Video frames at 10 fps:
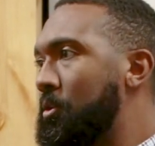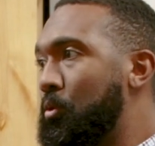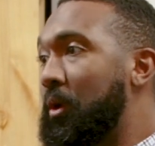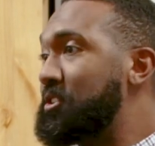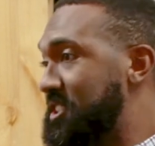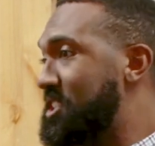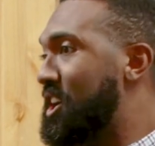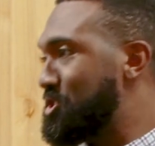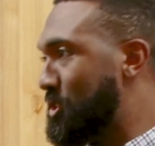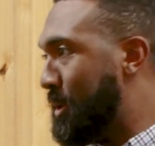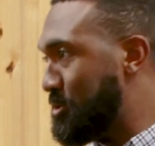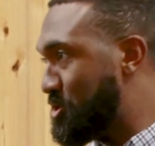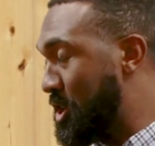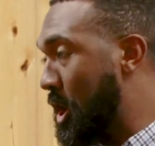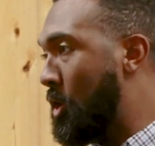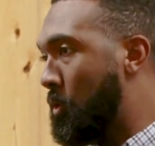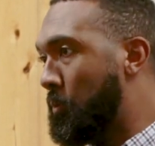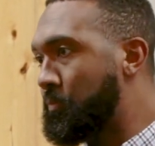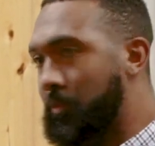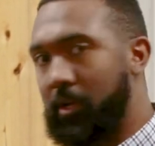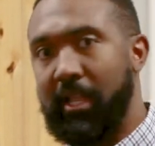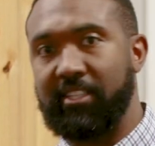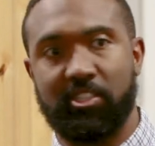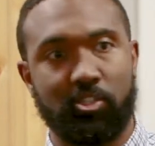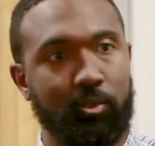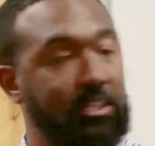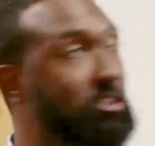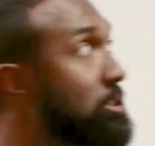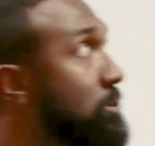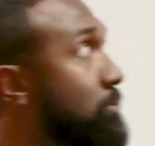Where's the tongue supposed to go in that situation?